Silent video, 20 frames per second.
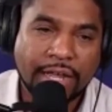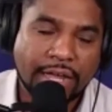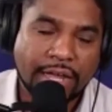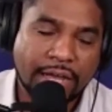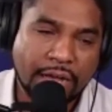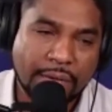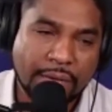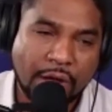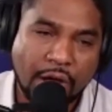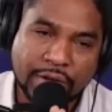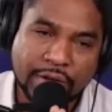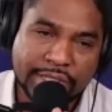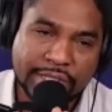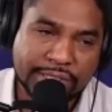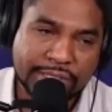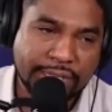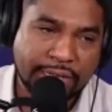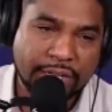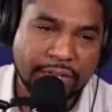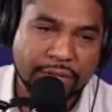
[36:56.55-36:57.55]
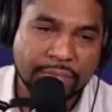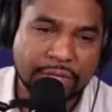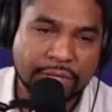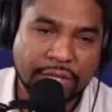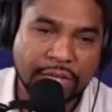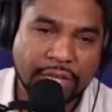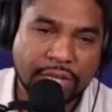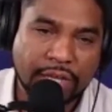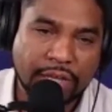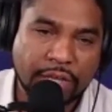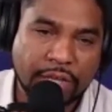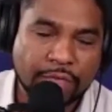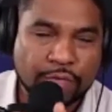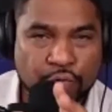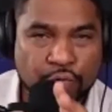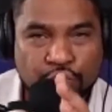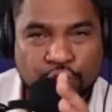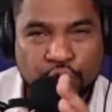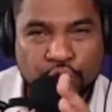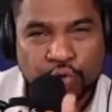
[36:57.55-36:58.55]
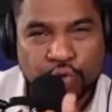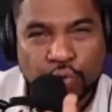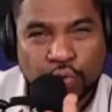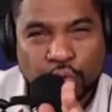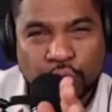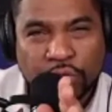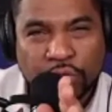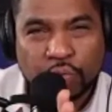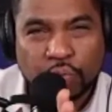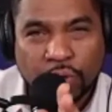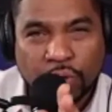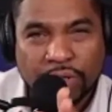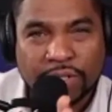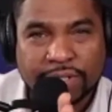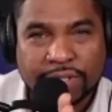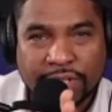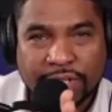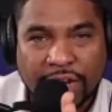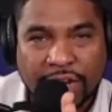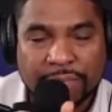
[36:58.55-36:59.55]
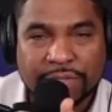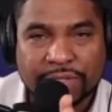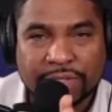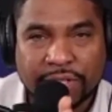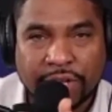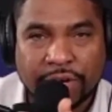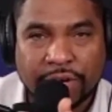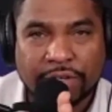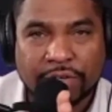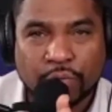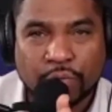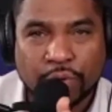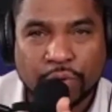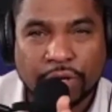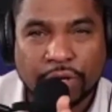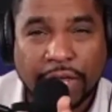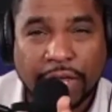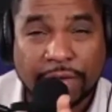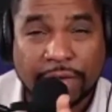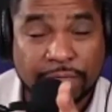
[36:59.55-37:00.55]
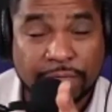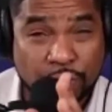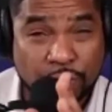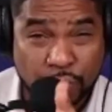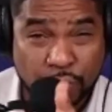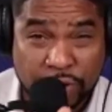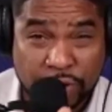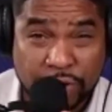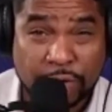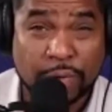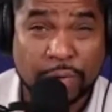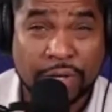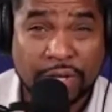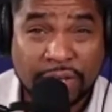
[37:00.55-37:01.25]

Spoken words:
I always tell them, if you truly want a cybersecurity career, like for real,